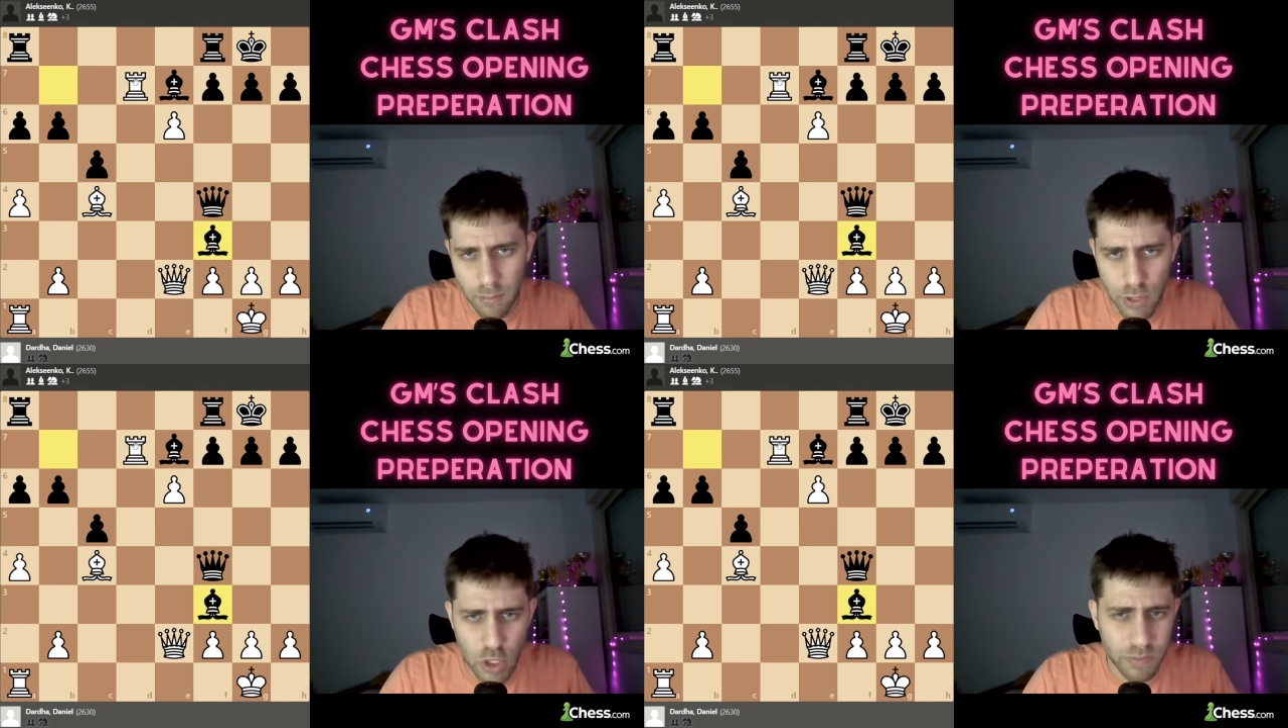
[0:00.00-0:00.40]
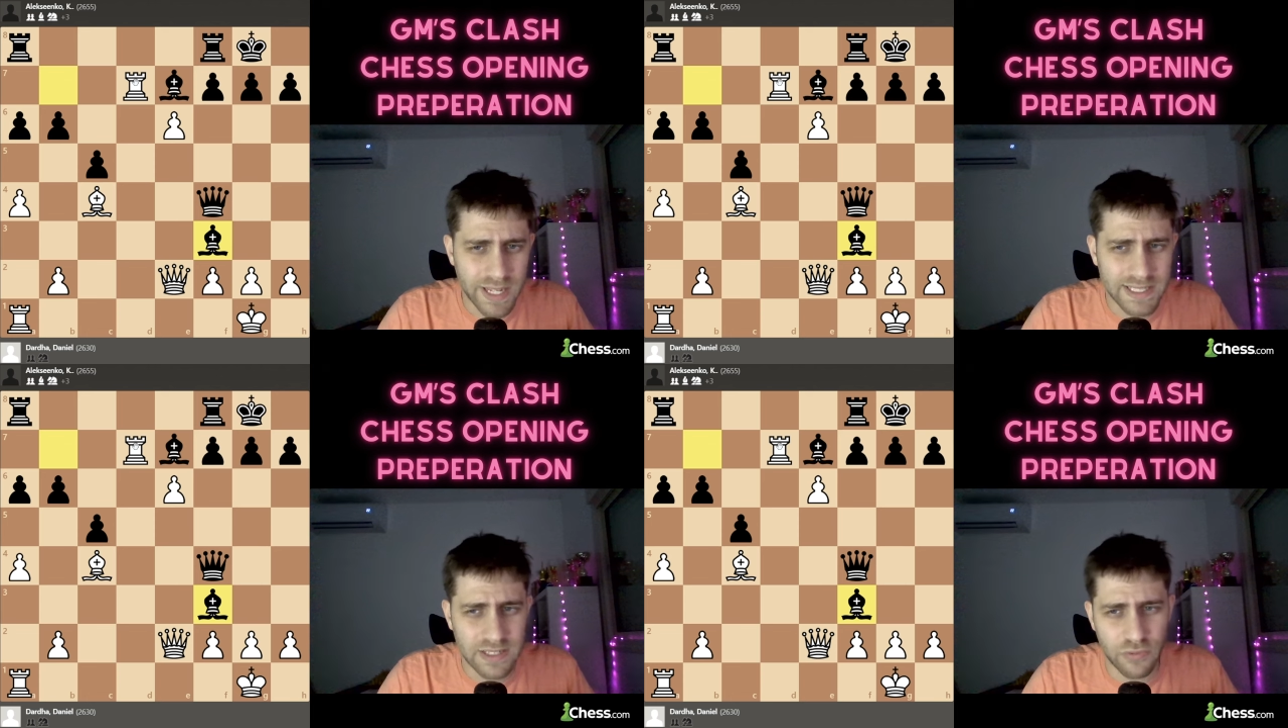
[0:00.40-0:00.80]
bishop
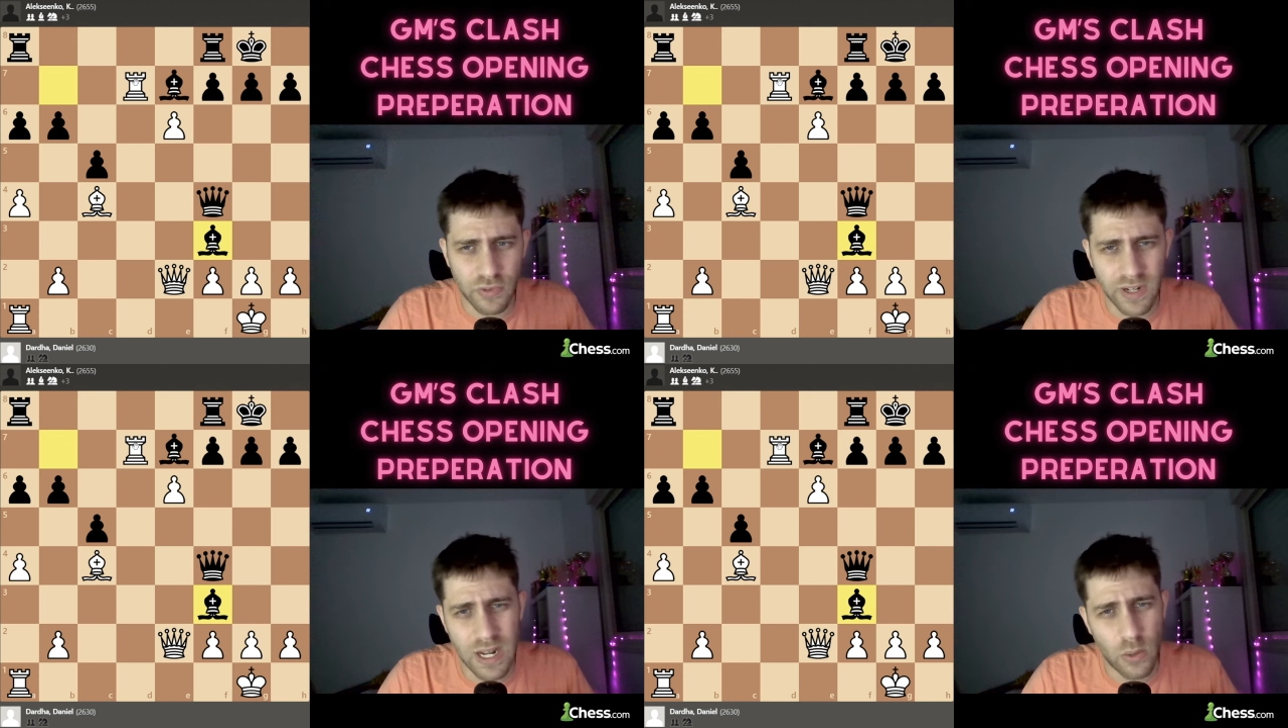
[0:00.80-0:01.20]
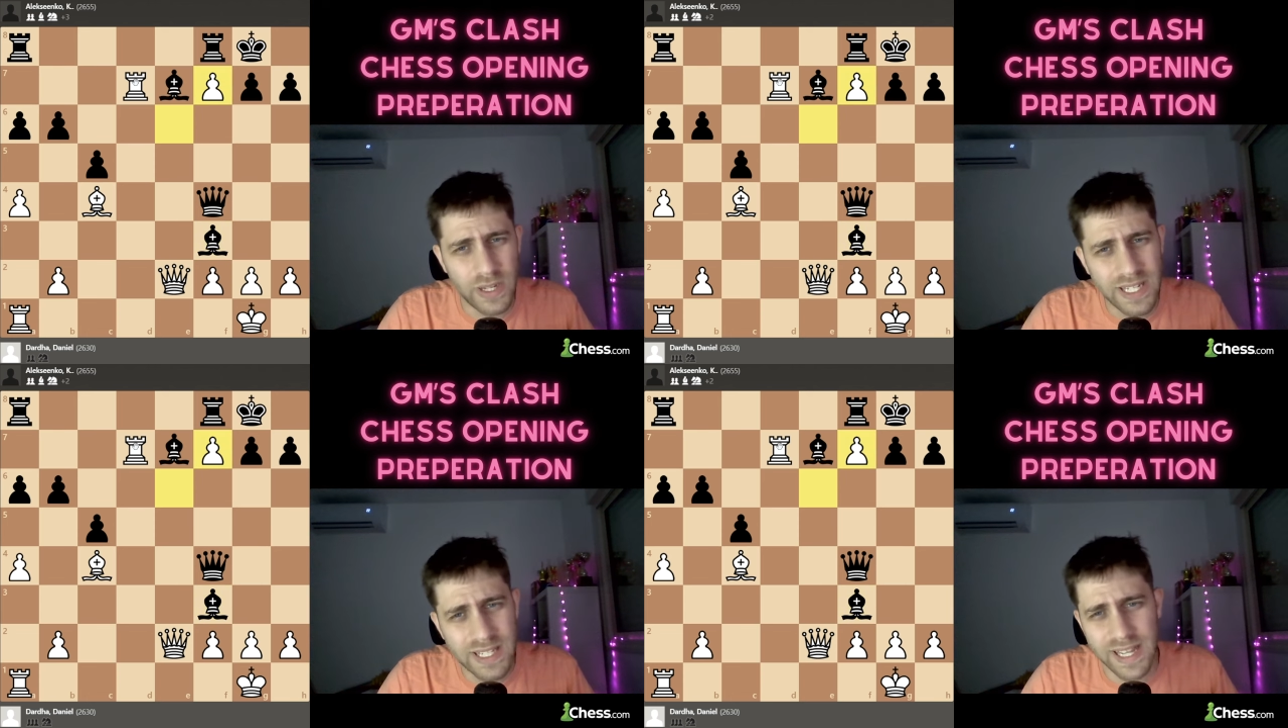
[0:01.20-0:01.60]
takes f3, now e
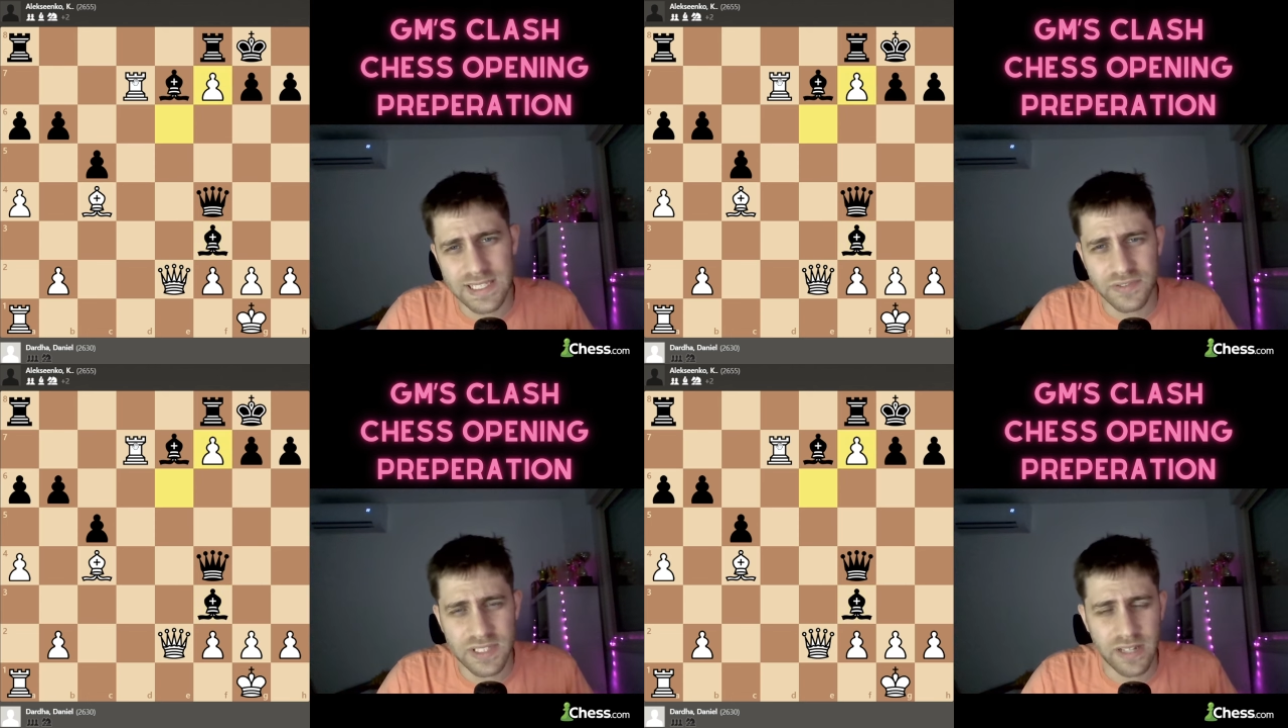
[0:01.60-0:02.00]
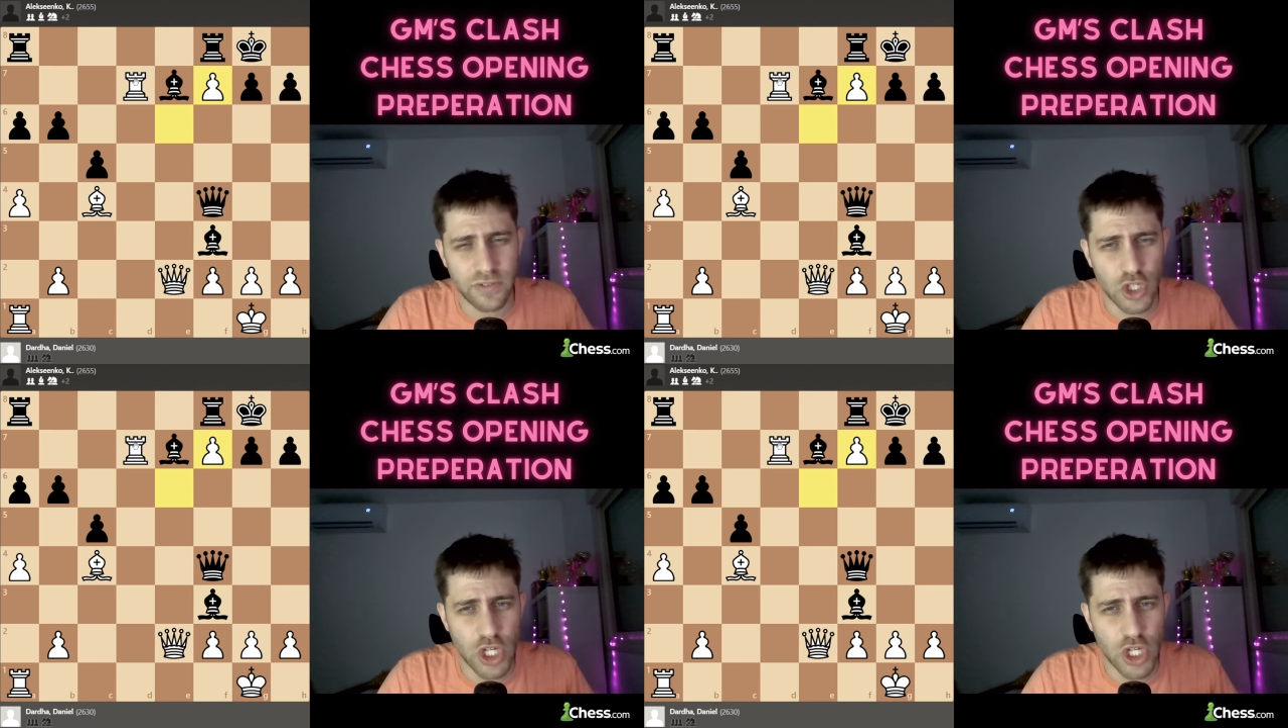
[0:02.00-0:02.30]
takes f7,